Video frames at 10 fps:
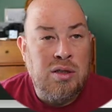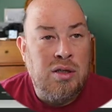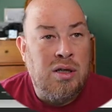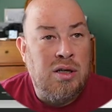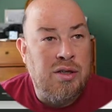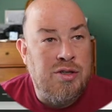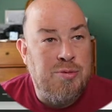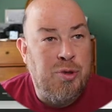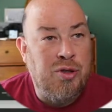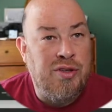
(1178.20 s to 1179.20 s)
I'll just
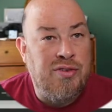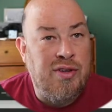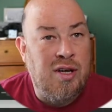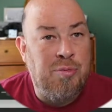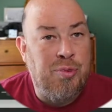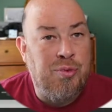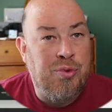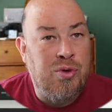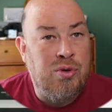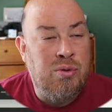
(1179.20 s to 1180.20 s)
pull this up real
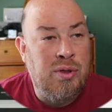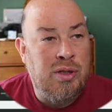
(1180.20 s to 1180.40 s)
quick.